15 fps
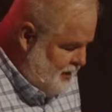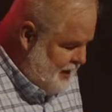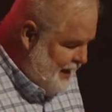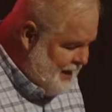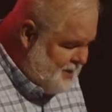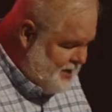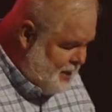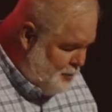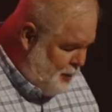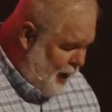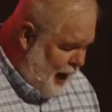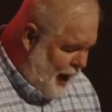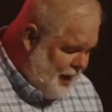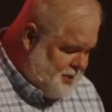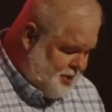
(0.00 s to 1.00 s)
Is it
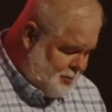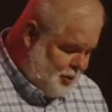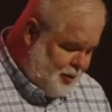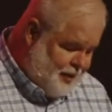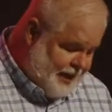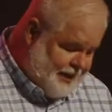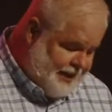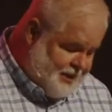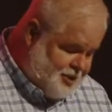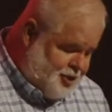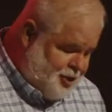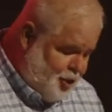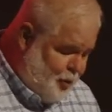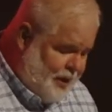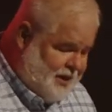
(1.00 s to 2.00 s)
possible that he's
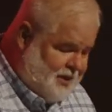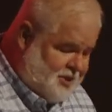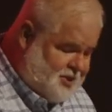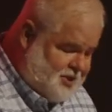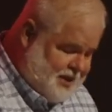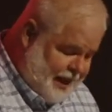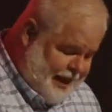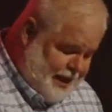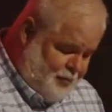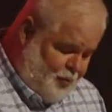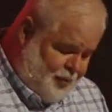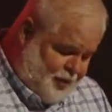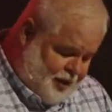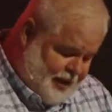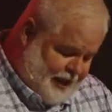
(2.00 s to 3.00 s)
doing the same
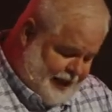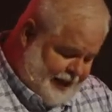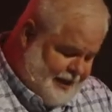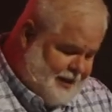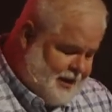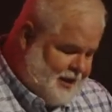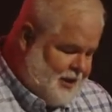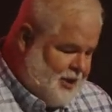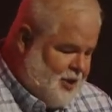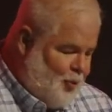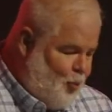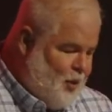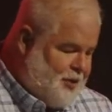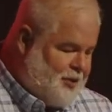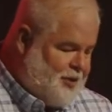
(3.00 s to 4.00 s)
thing
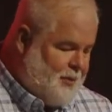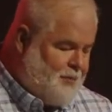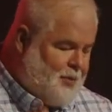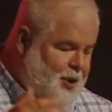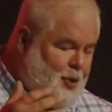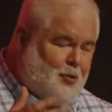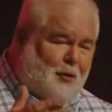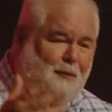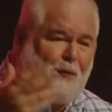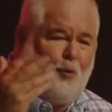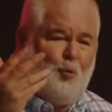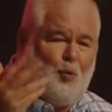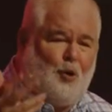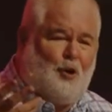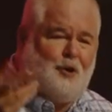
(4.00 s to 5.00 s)
with the beautiful
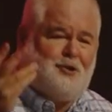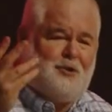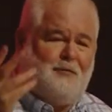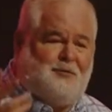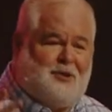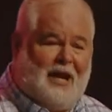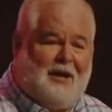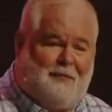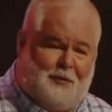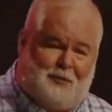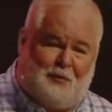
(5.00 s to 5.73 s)
words of Japheth?